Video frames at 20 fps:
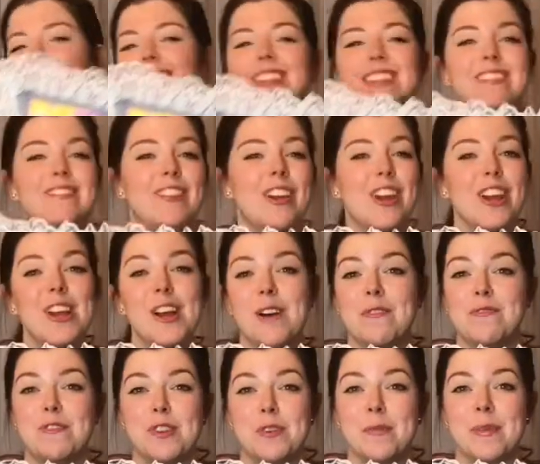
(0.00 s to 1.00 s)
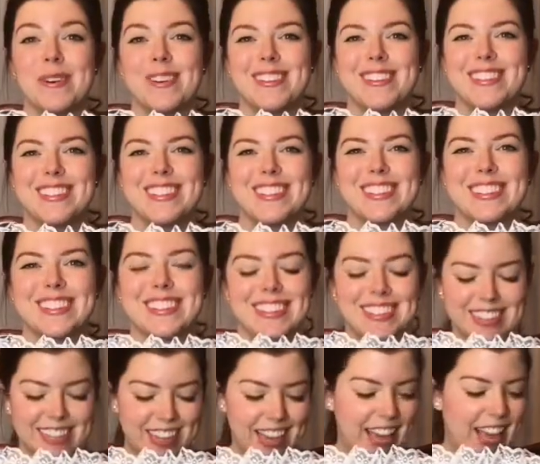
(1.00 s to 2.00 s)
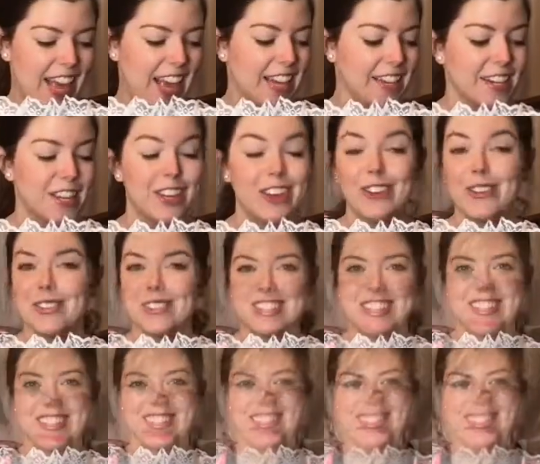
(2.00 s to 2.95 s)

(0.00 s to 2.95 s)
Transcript: Very comfortable and cute.